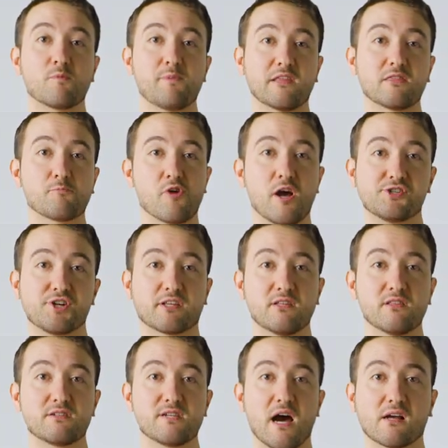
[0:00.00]
more about the project
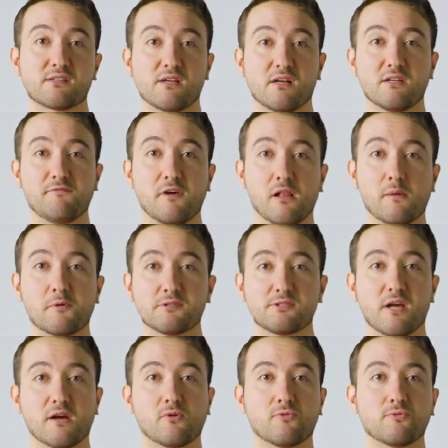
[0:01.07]
and the docs on
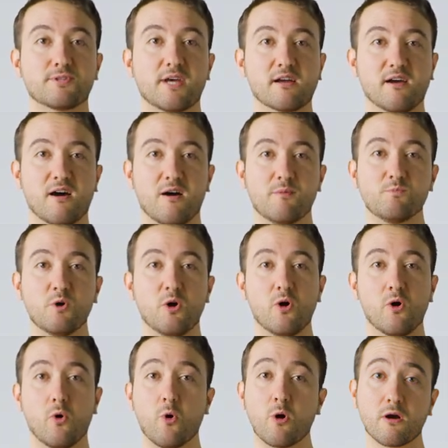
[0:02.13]
developers.google.com,
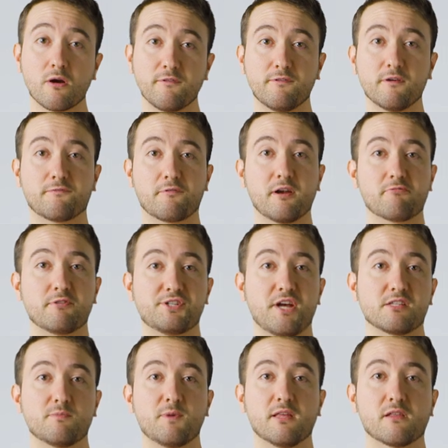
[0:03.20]
or feel free to reach
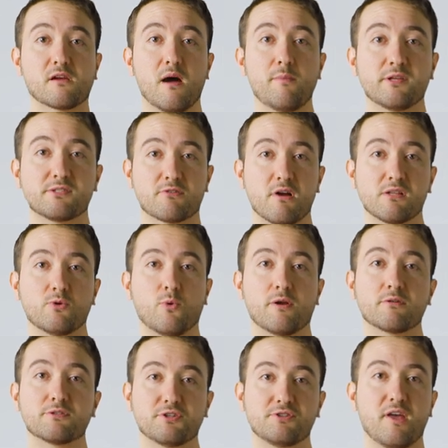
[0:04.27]
out to me in the comments or on
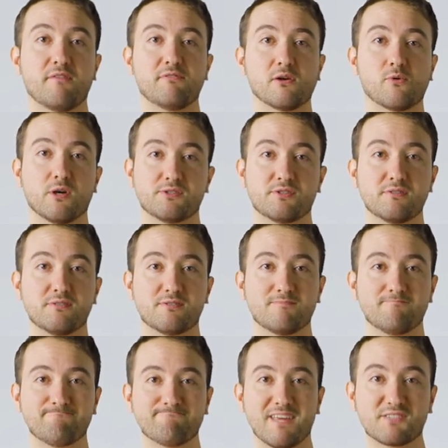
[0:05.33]
Twitter should you have any questions.
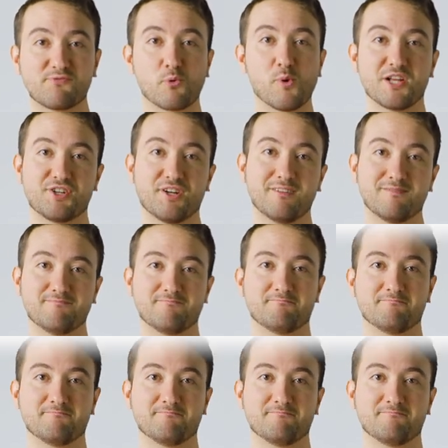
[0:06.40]
Thanks for watching.